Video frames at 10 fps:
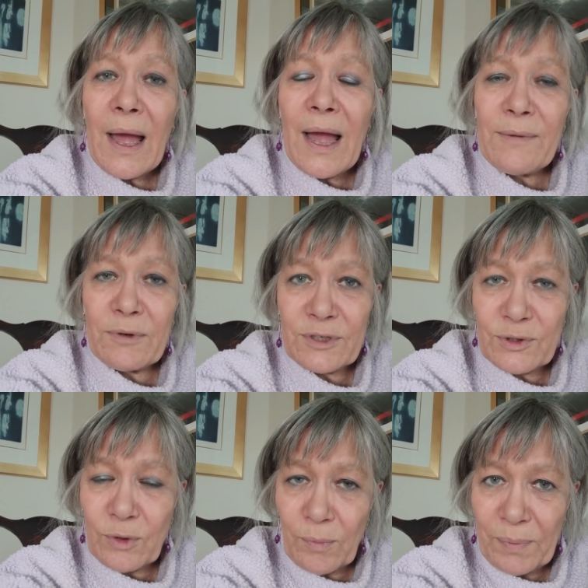I was
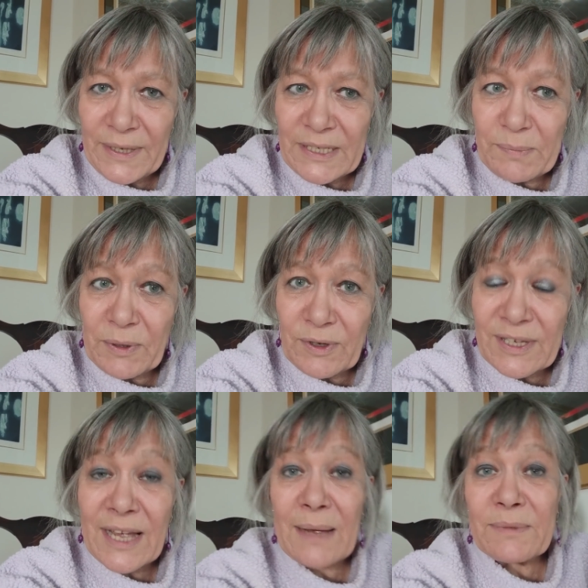so pleased
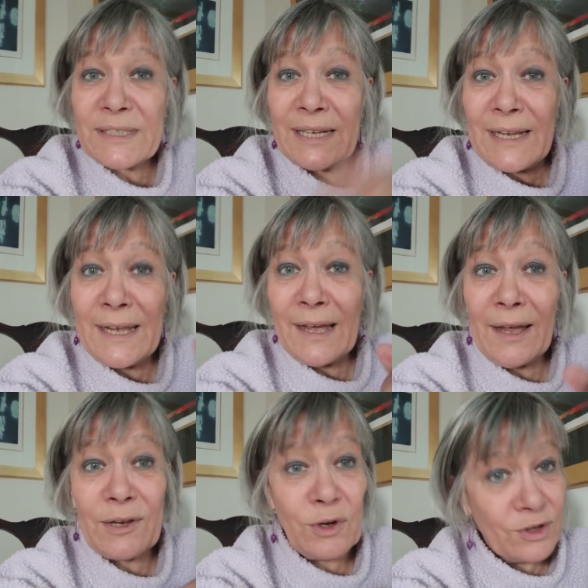because I am still here
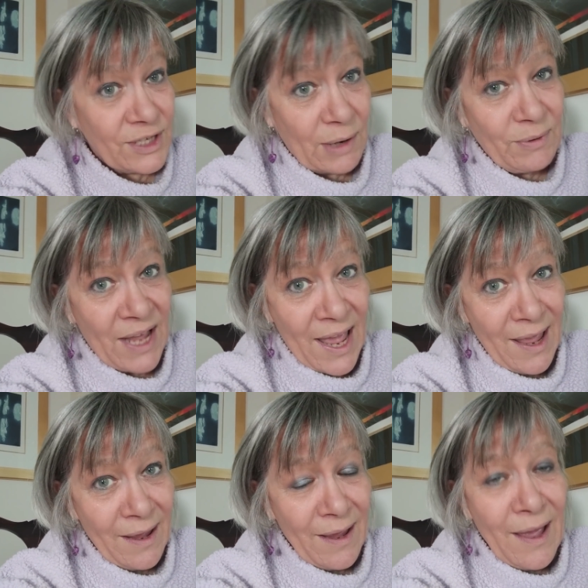and not down
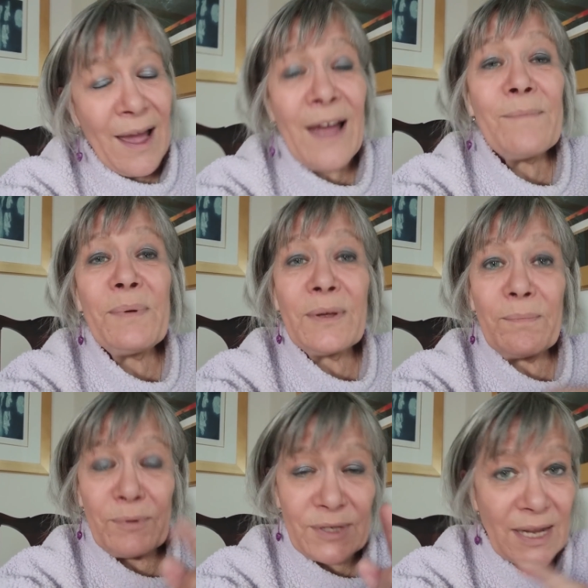there.
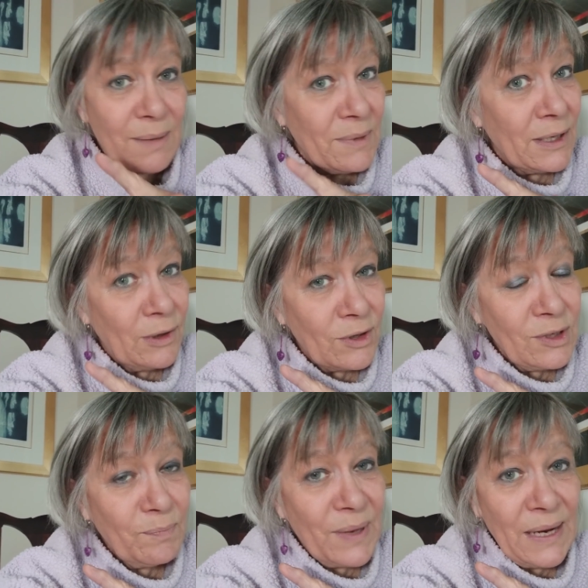But I am in a
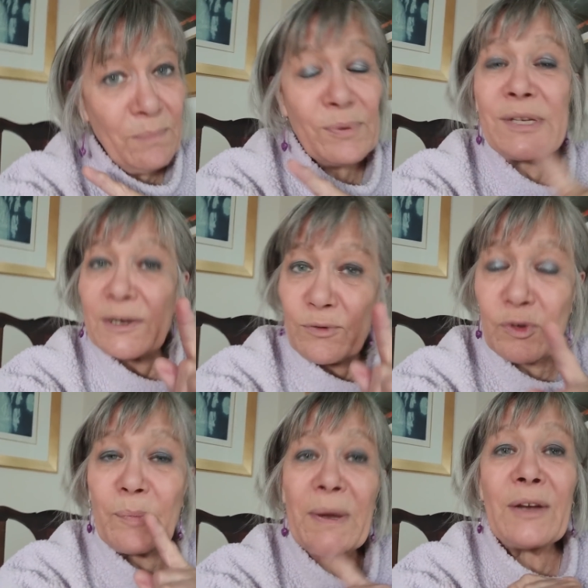lot of pain, but I
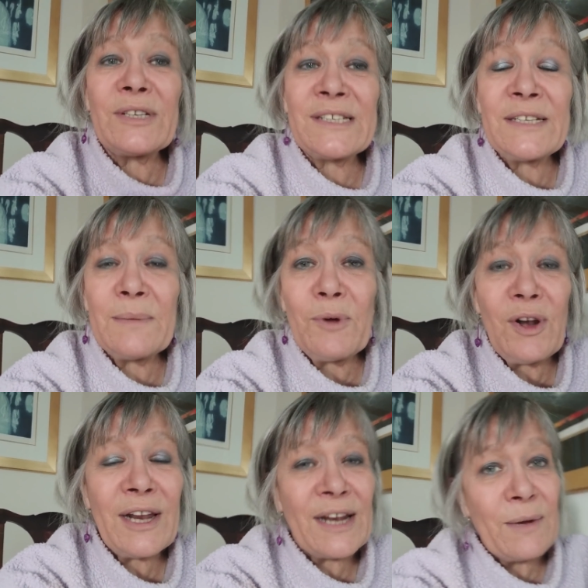took a
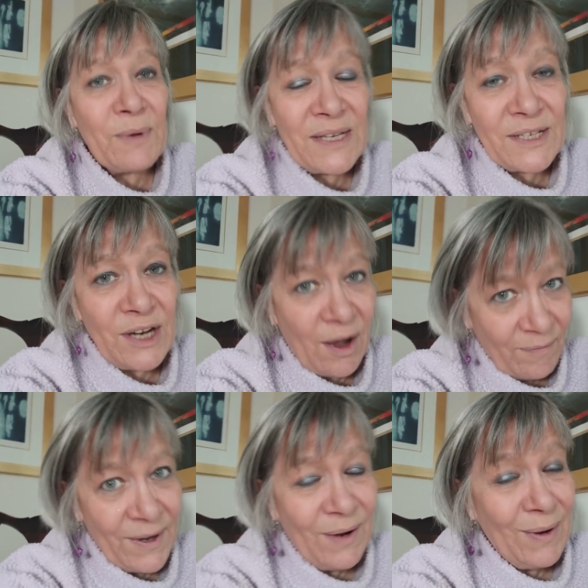paracetamol and I waited
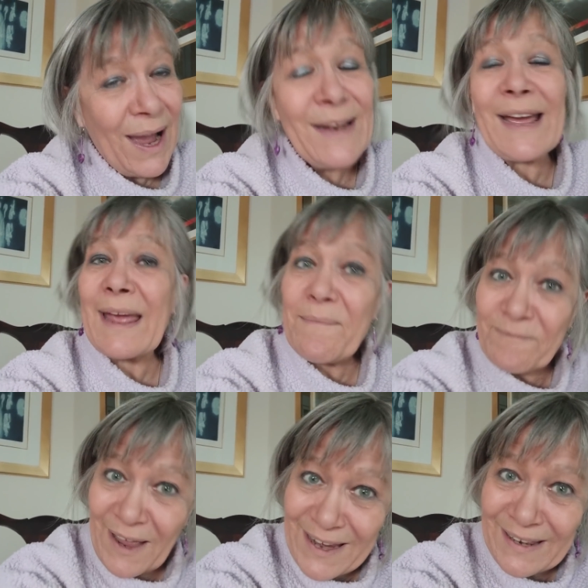half an hour and I
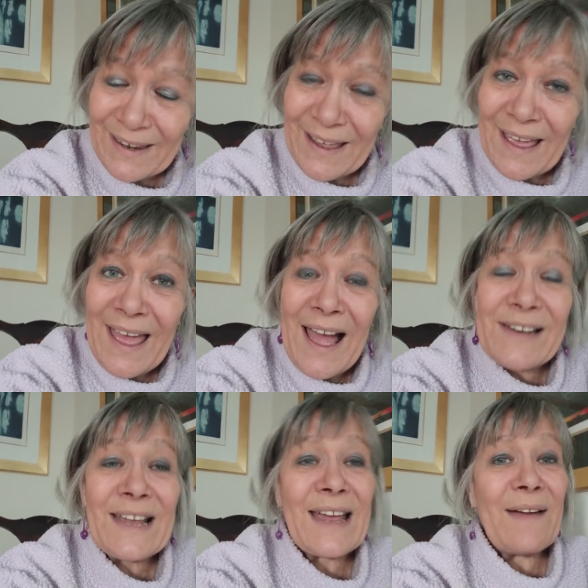am fine.
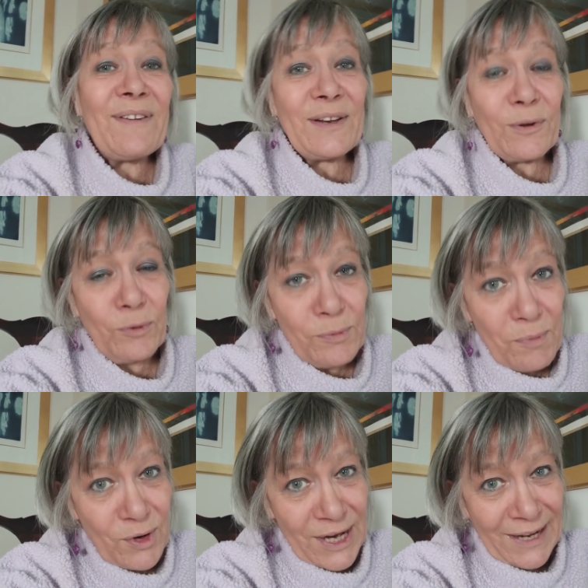And I have had a good
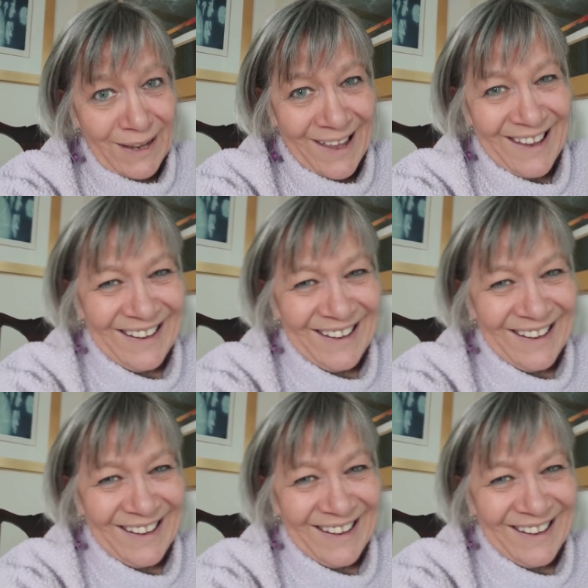morning."